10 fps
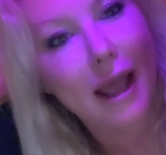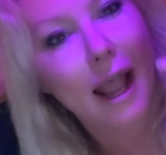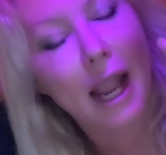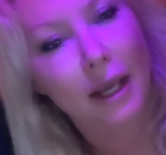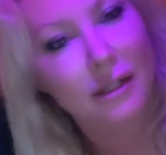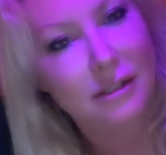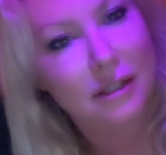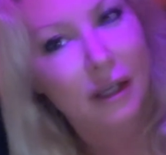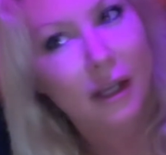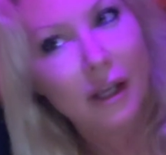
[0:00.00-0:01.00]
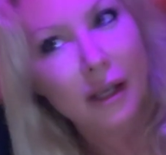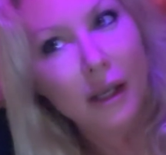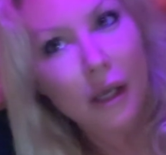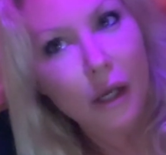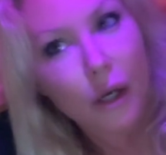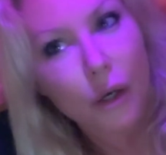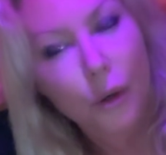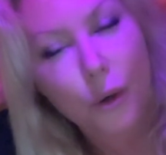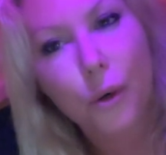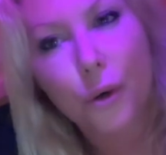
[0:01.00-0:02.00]
And
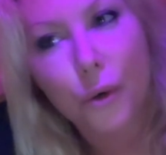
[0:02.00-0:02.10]
whew,